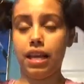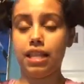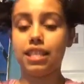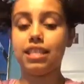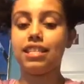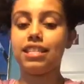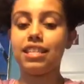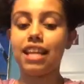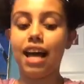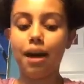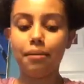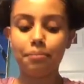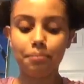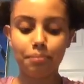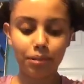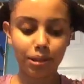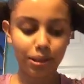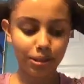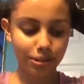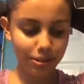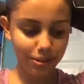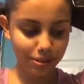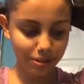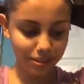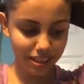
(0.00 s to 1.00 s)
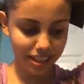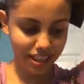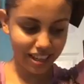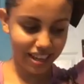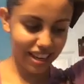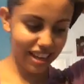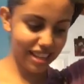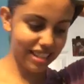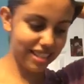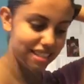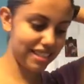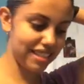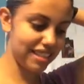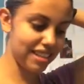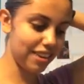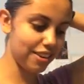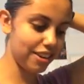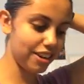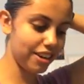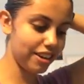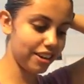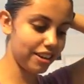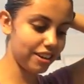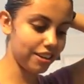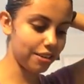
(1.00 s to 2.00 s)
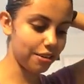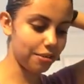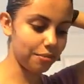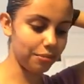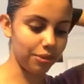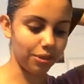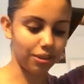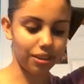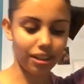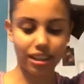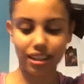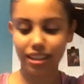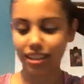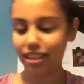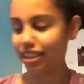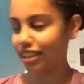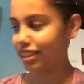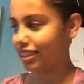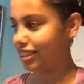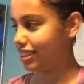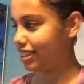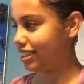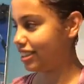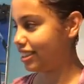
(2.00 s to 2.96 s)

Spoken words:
It's not blue, Nana. It's not normal color.